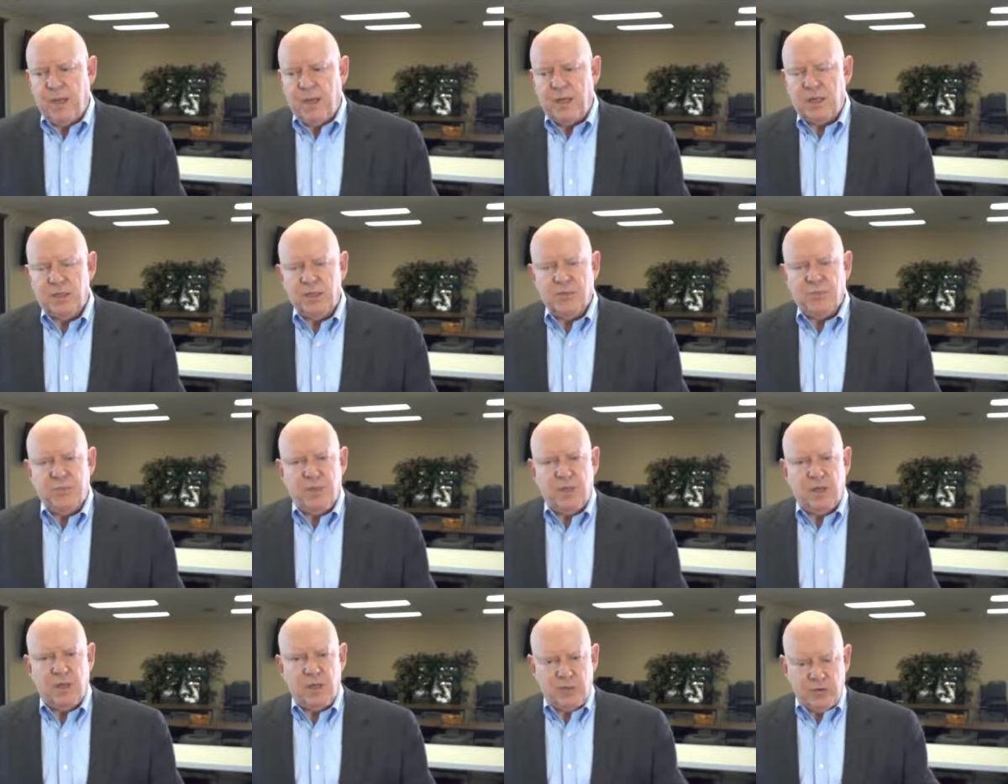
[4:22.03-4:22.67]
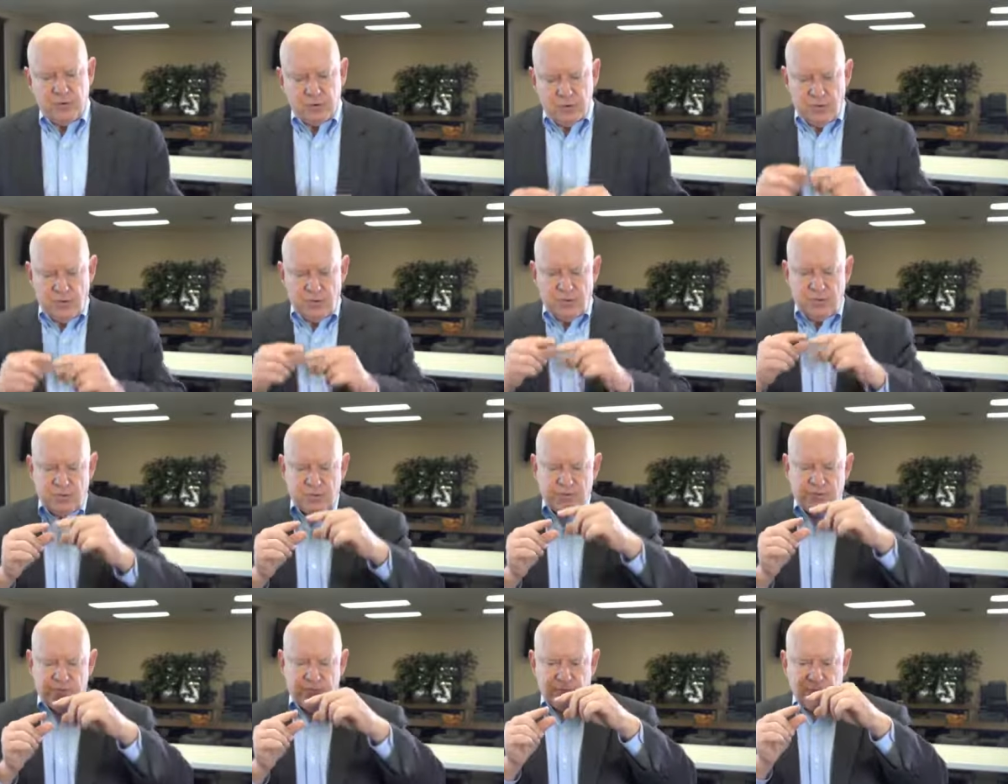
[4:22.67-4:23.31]
and I spent one hundred
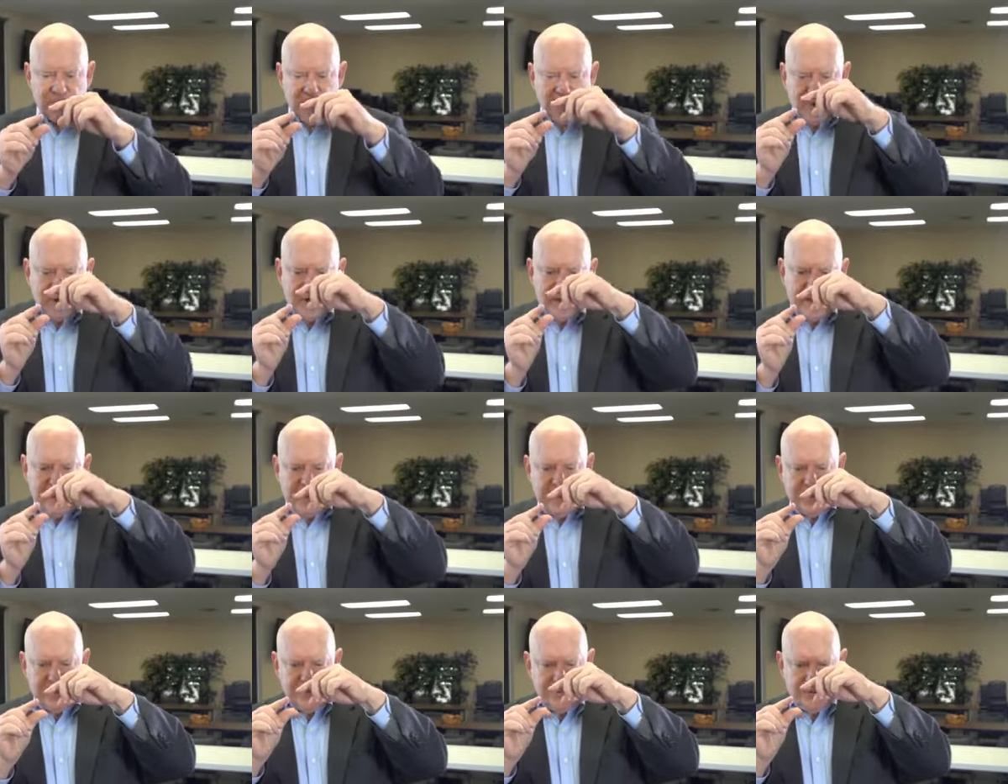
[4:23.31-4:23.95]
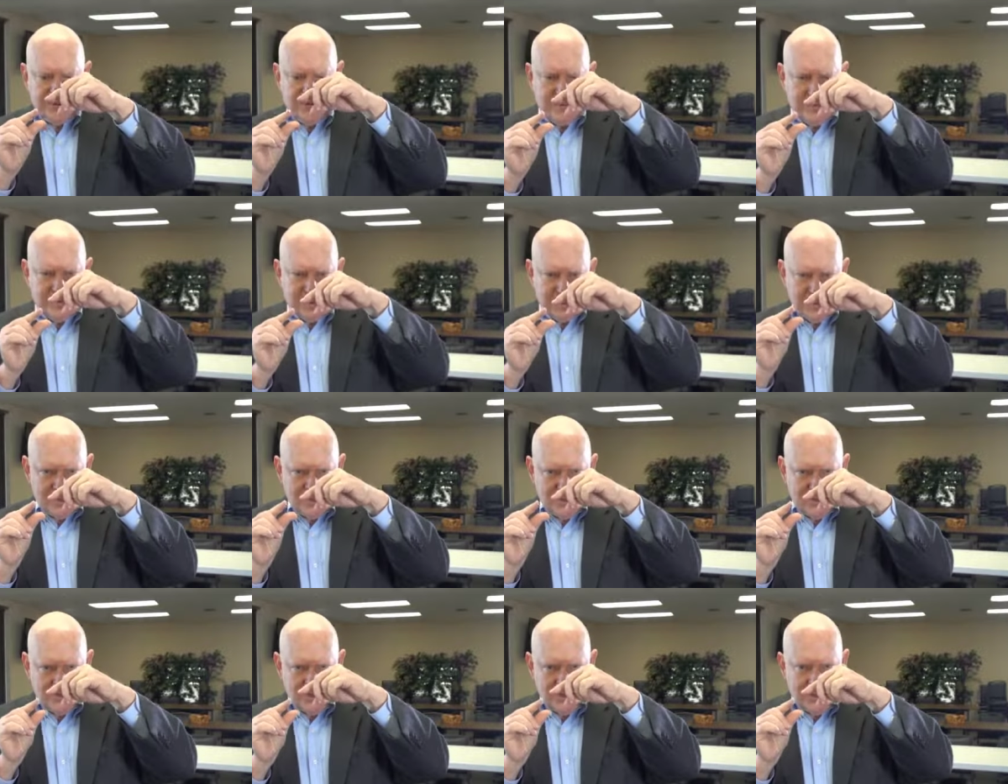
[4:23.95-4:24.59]
dollars for a little ad, you know, one of
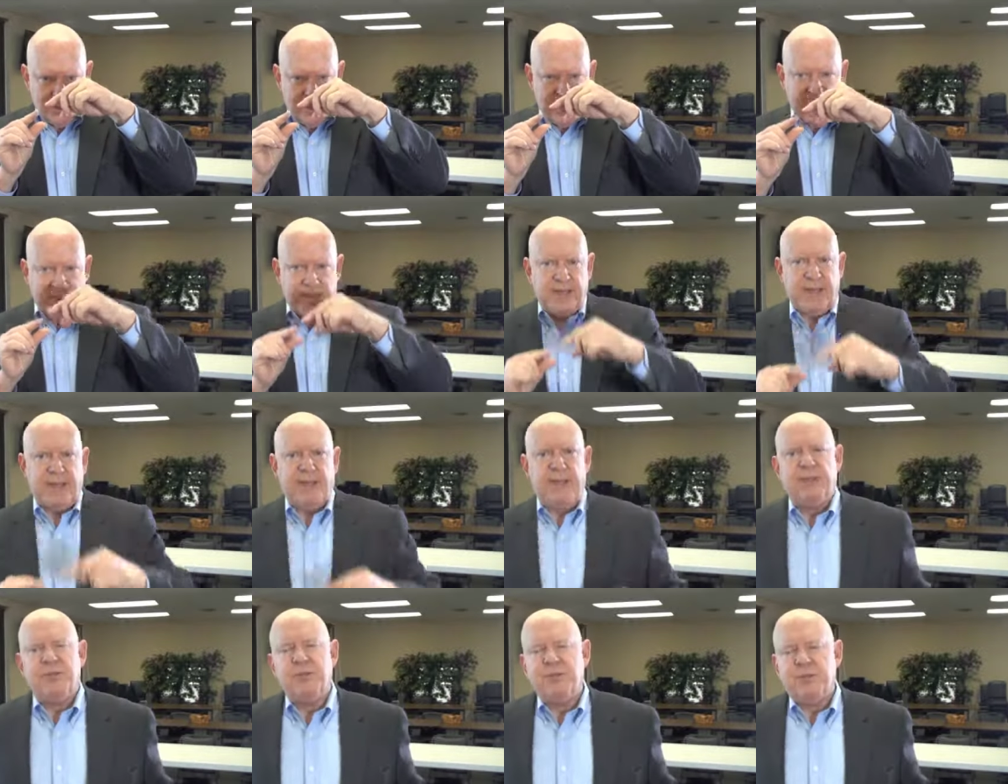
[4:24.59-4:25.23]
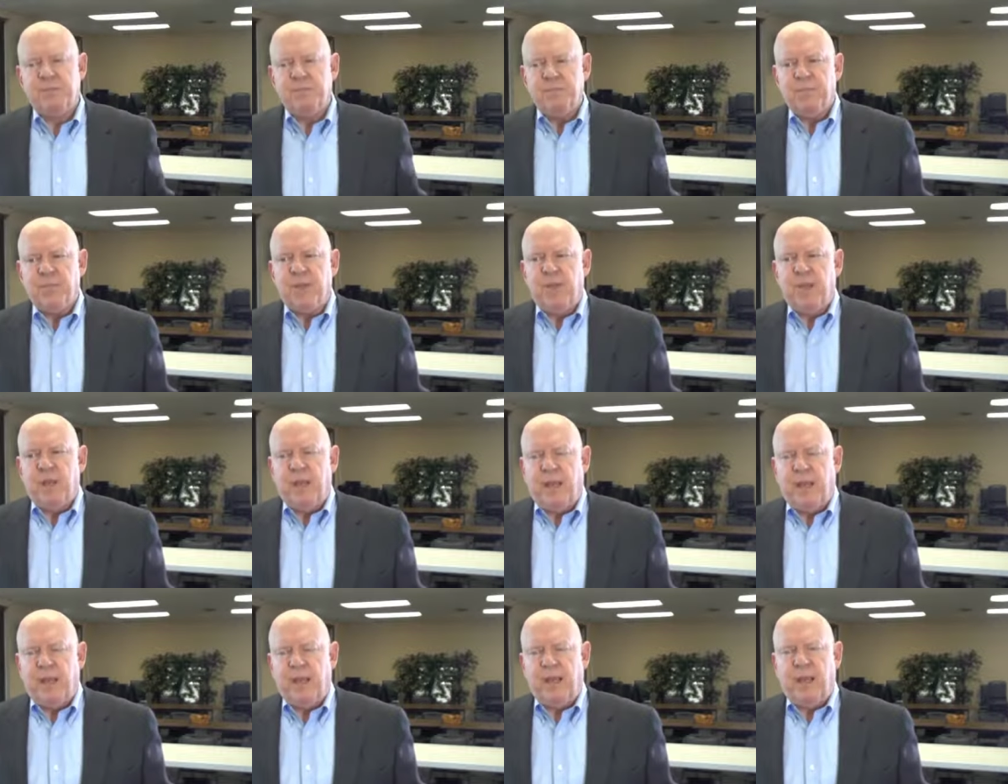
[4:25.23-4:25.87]
these little tiny ads,
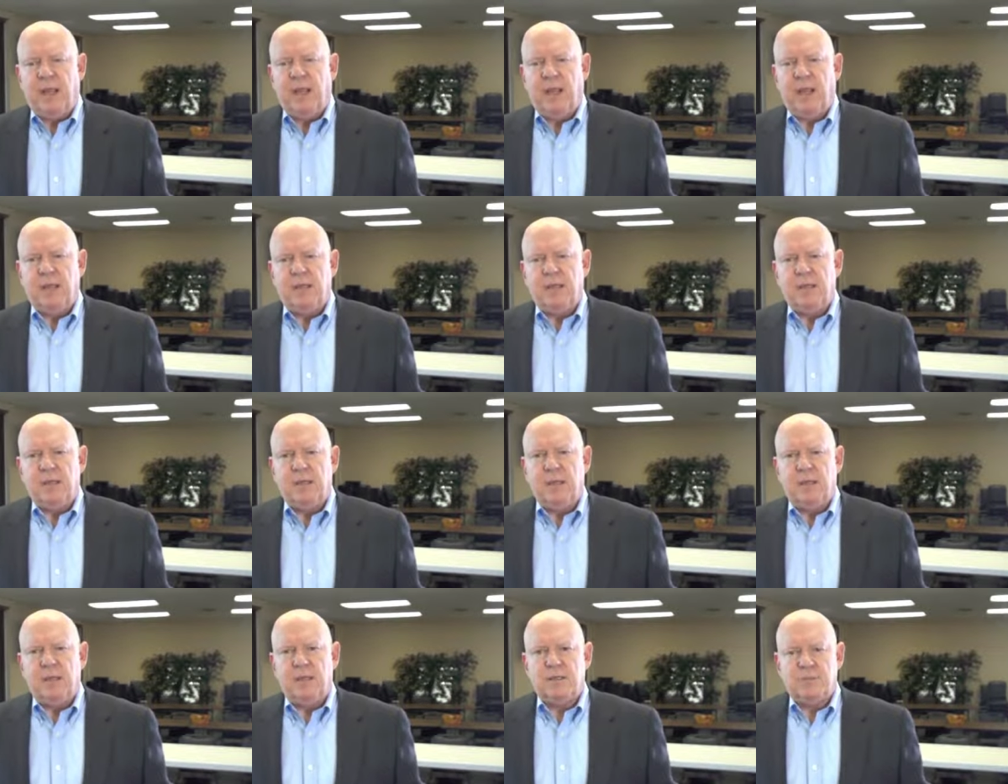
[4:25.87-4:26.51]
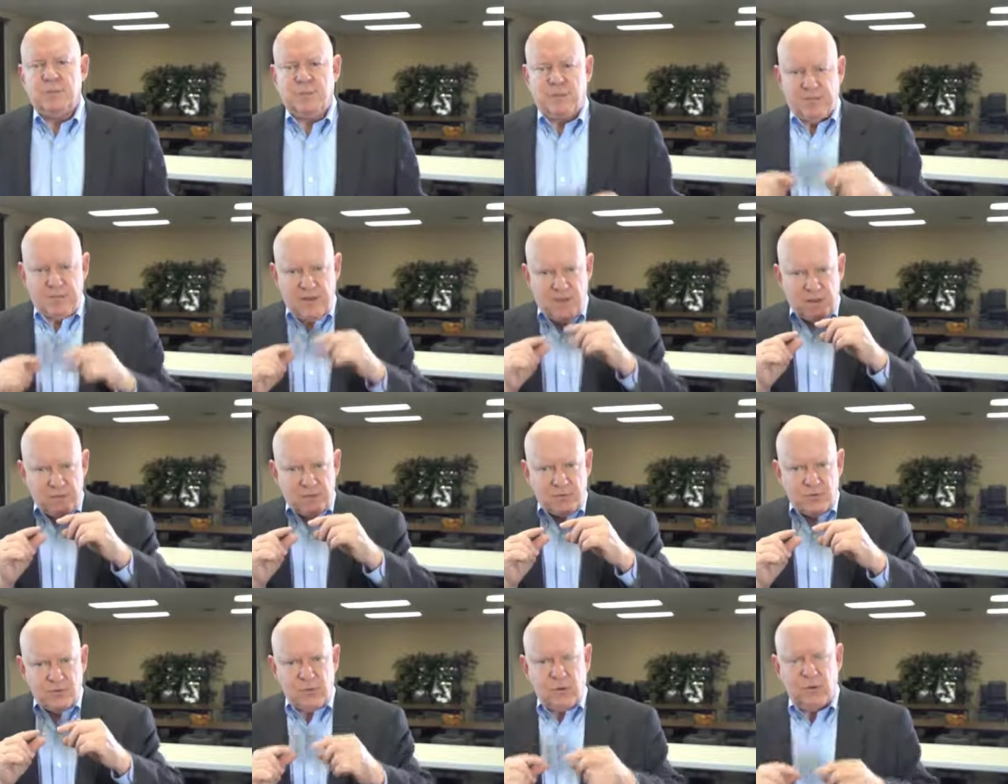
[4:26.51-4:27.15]
and uh, spent
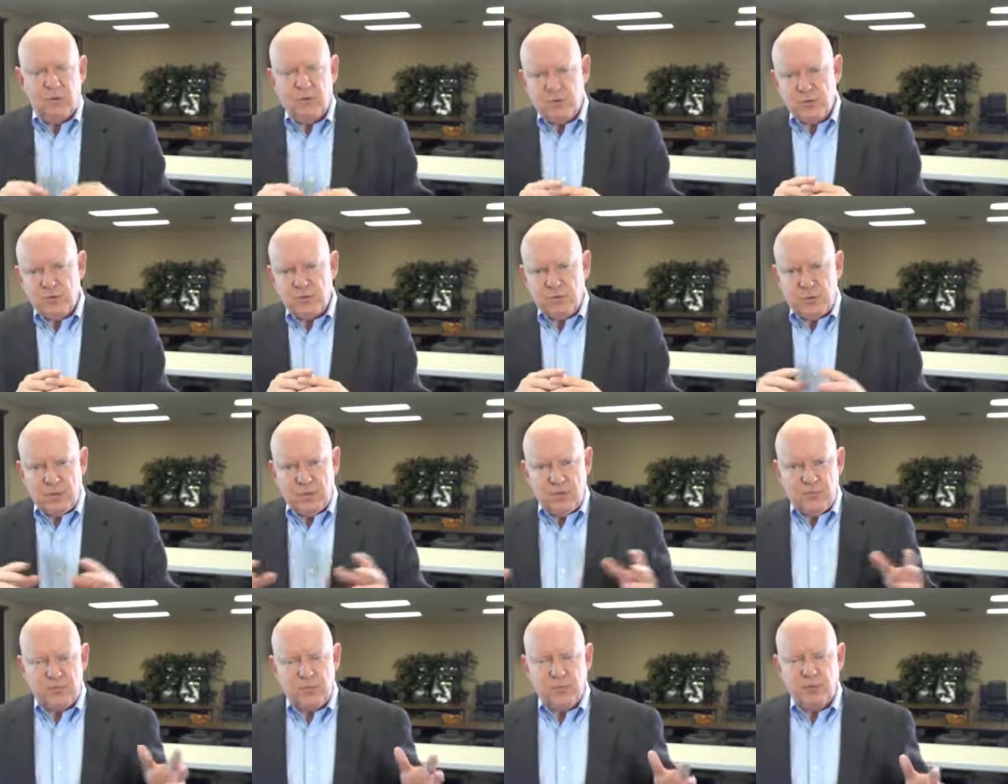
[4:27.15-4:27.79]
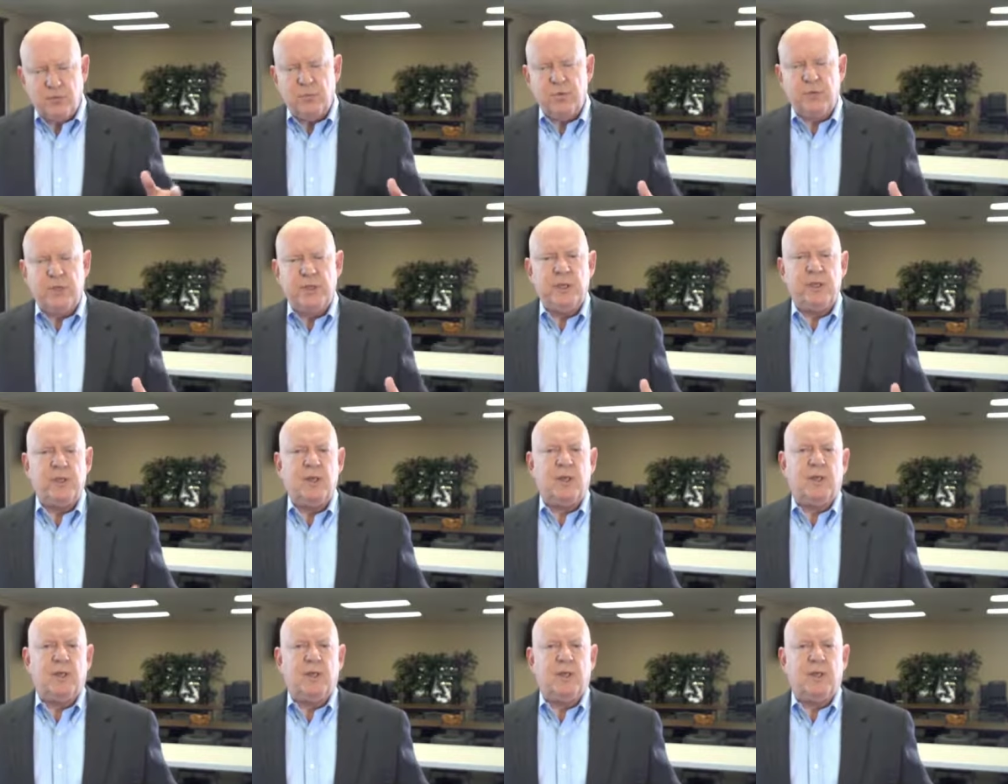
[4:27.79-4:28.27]
five hundred dollars, run it for a week.